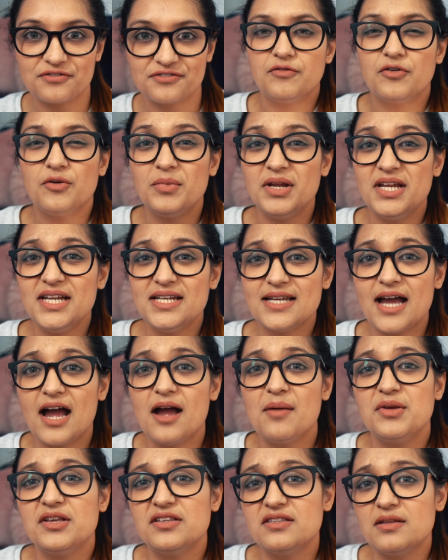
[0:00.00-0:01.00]
For me,
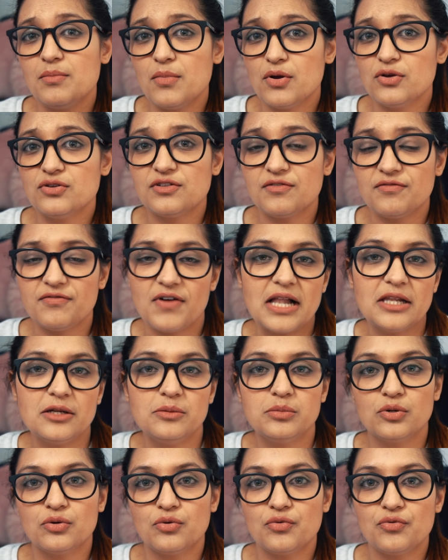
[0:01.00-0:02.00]
time is the most
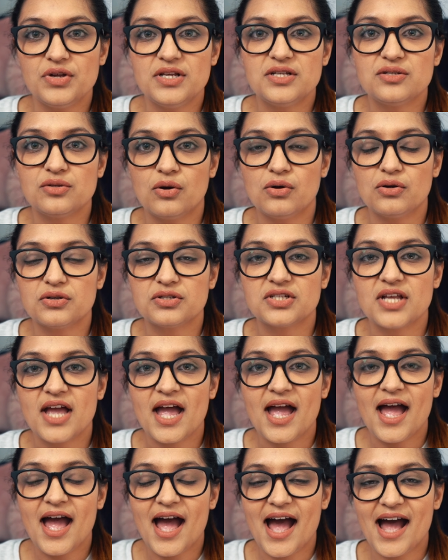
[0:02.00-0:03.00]
valuable resource
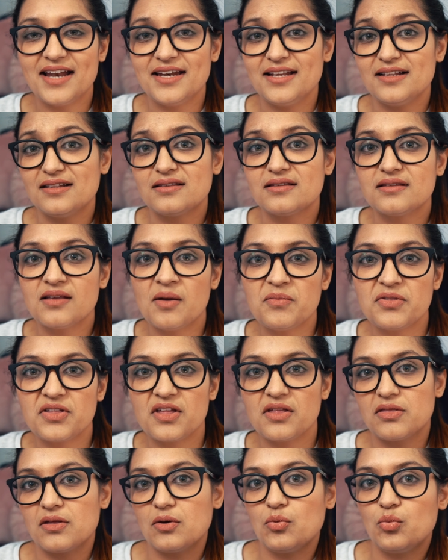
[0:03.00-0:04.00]
and it's
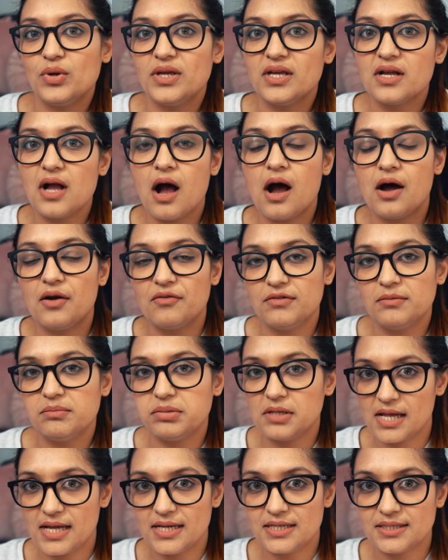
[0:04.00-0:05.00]
something that we can't
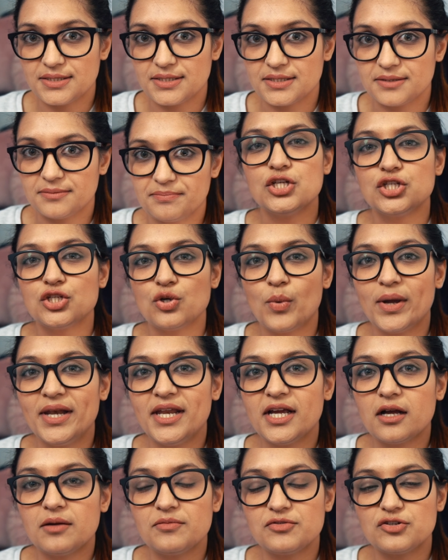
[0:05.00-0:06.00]
replace. So when
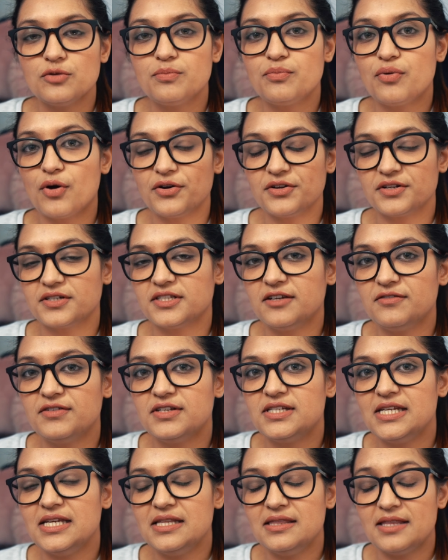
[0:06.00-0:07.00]
it comes to
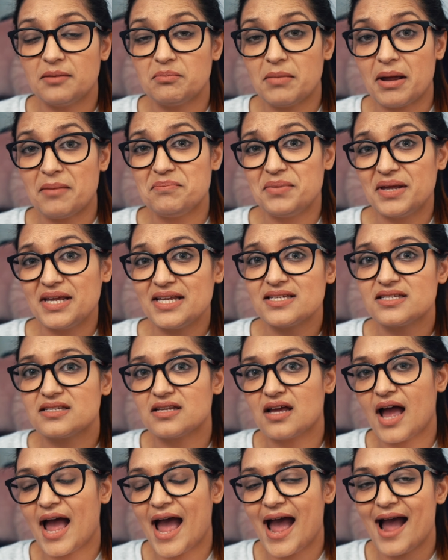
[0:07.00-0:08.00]
productivity, then my biggest
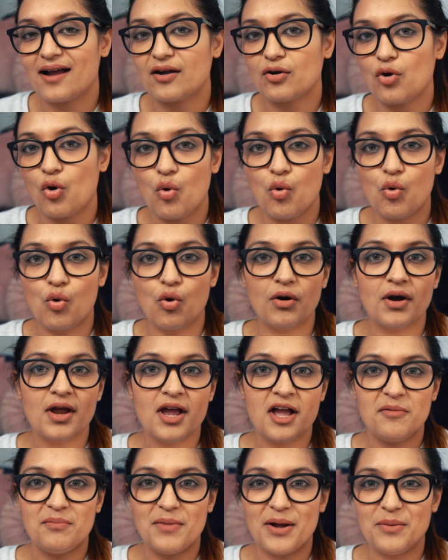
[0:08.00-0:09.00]
hack or
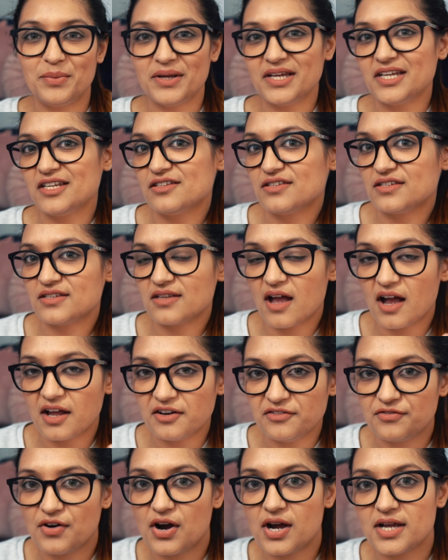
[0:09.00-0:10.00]
my biggest
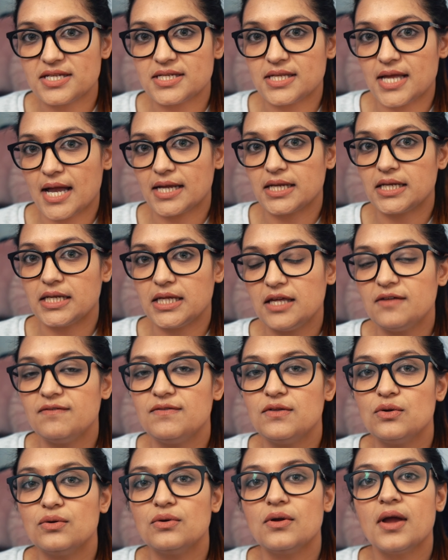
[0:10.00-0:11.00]
advice that I can give
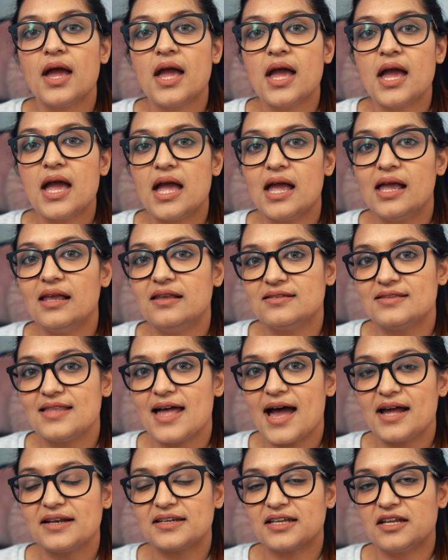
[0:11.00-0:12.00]
you is
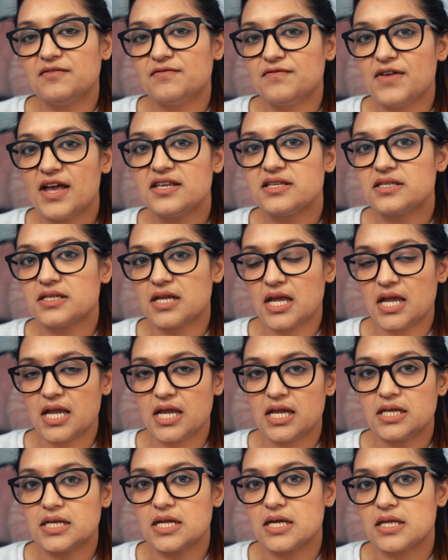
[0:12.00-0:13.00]
that invest
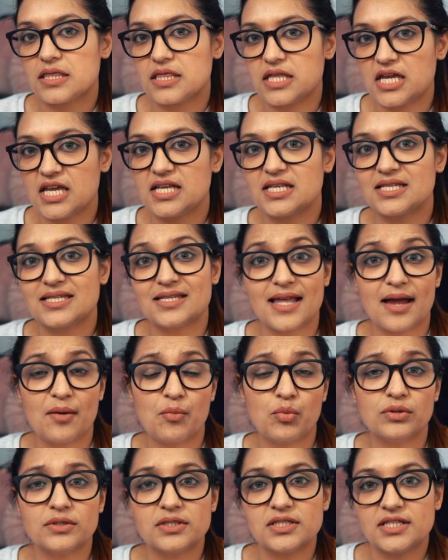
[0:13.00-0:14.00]
in things that
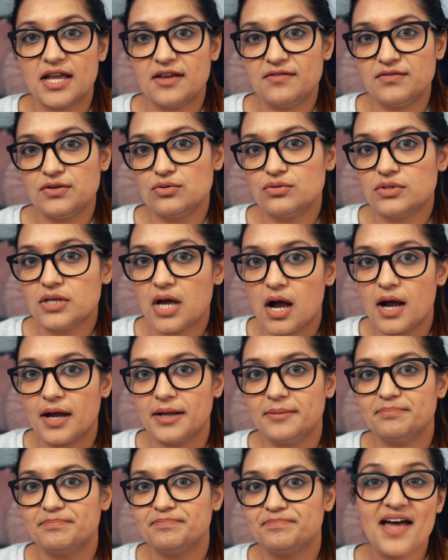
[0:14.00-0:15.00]
will save you
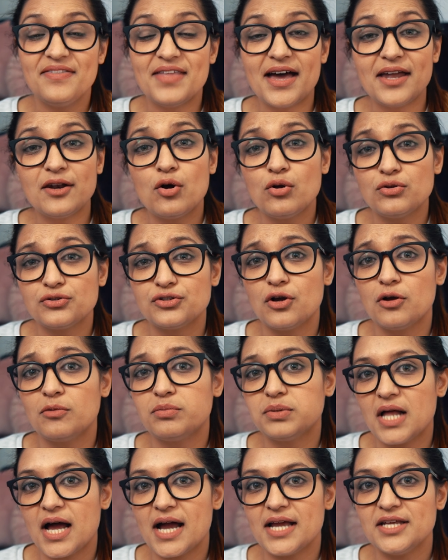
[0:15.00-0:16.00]
time. And that also
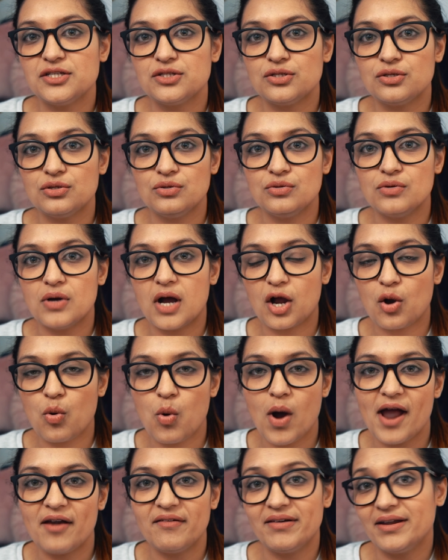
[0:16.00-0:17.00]
applies to
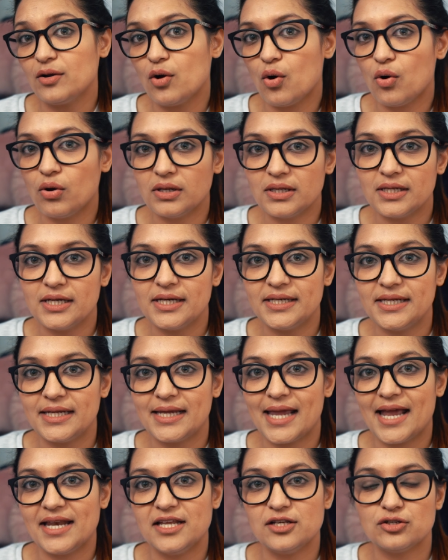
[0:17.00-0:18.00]
acquiring or
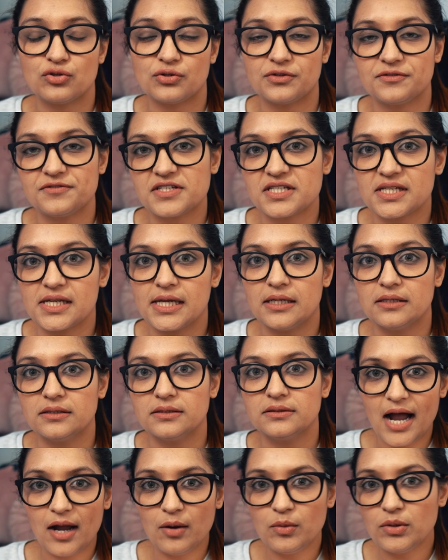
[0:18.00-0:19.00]
learning any sort of skill.
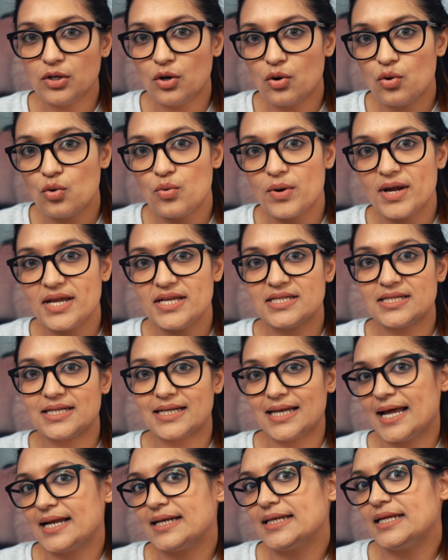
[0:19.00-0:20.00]
I will always
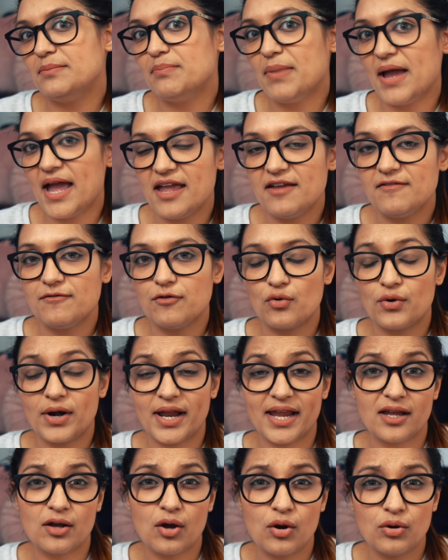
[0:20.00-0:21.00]
gladly pay for
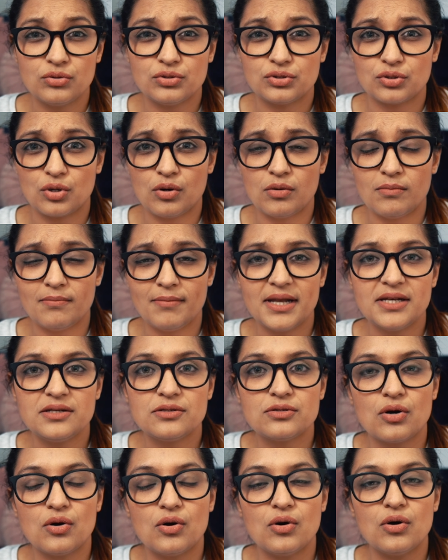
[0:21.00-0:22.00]
a coach or
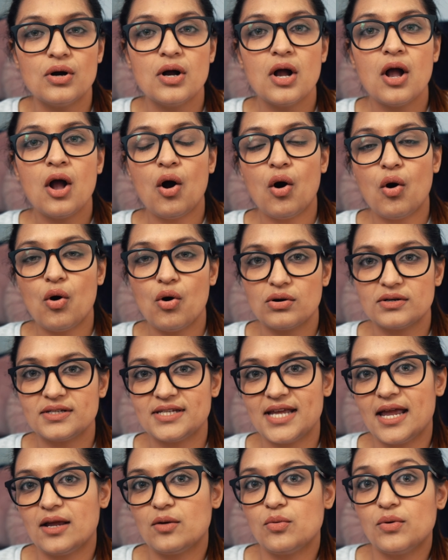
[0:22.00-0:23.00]
mentor or
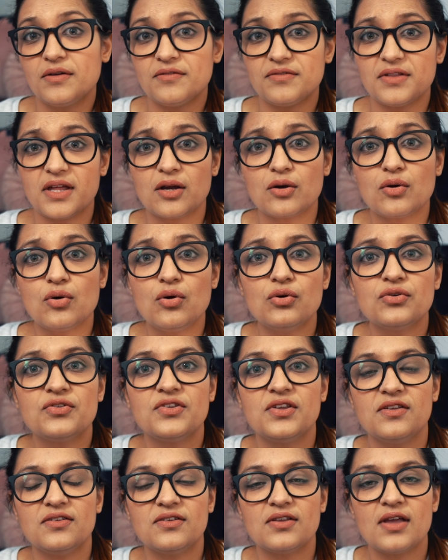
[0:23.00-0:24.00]
take one of their
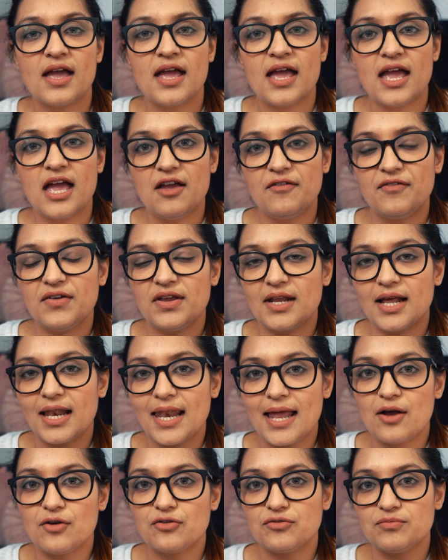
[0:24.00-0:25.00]
courses if it
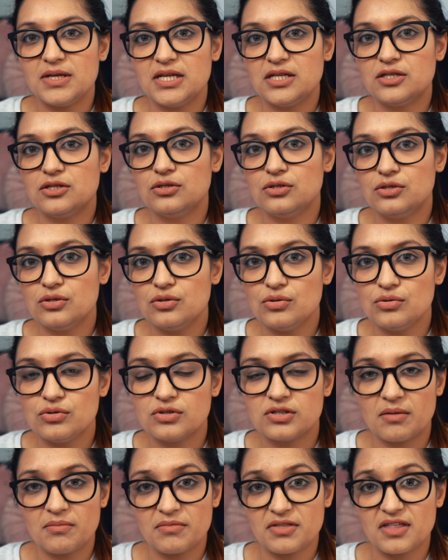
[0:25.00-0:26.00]
allows me to do
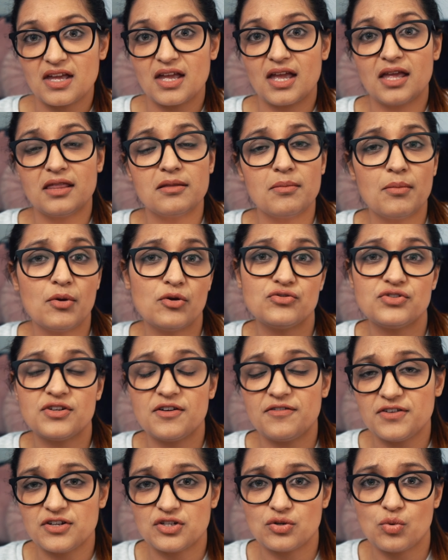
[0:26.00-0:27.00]
something in the most
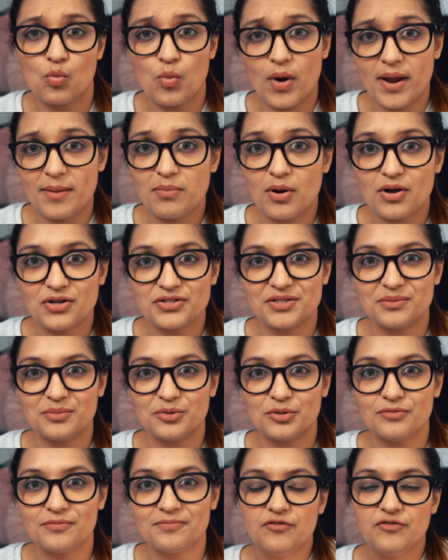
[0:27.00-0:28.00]
efficient way possible.